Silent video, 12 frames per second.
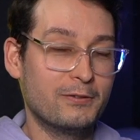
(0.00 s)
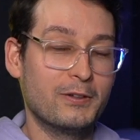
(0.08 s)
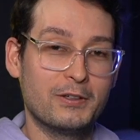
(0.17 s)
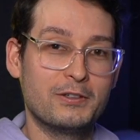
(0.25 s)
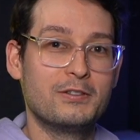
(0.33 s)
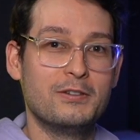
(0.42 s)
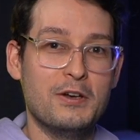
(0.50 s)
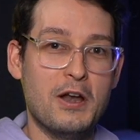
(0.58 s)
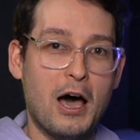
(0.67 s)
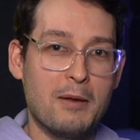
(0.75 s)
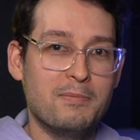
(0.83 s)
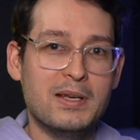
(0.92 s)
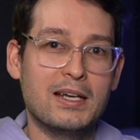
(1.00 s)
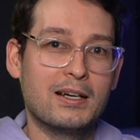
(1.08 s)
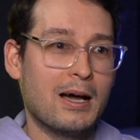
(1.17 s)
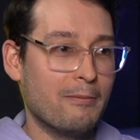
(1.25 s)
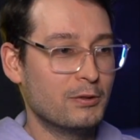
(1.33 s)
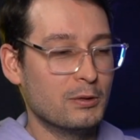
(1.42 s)
for not being
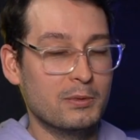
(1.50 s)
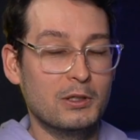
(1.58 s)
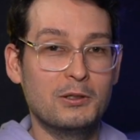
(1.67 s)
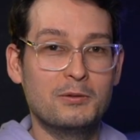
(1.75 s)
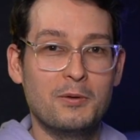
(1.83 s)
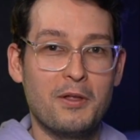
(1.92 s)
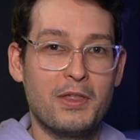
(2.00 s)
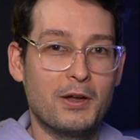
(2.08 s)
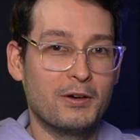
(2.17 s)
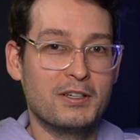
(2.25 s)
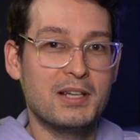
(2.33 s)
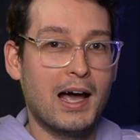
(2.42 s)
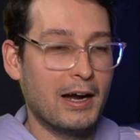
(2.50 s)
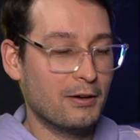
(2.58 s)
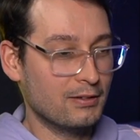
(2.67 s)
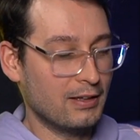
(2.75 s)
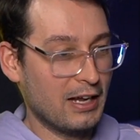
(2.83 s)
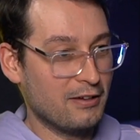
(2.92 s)
comfortable with their
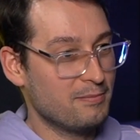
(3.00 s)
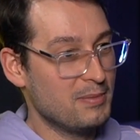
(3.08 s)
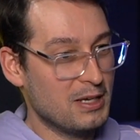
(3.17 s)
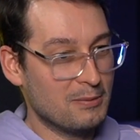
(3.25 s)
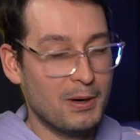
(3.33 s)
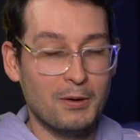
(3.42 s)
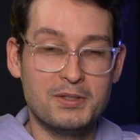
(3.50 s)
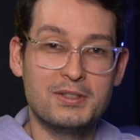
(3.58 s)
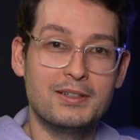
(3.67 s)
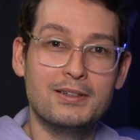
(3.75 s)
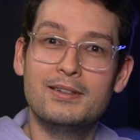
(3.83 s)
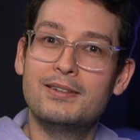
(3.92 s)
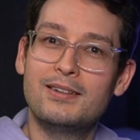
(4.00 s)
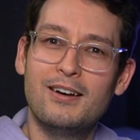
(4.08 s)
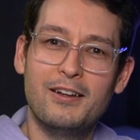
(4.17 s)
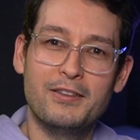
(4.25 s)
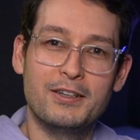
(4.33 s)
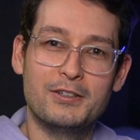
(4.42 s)
entire life being posted
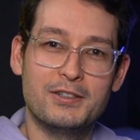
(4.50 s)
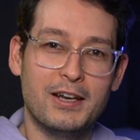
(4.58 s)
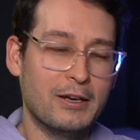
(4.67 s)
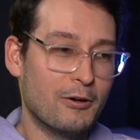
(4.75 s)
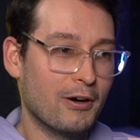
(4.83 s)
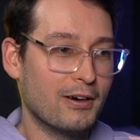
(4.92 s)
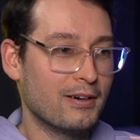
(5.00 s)
on yeah. the internet or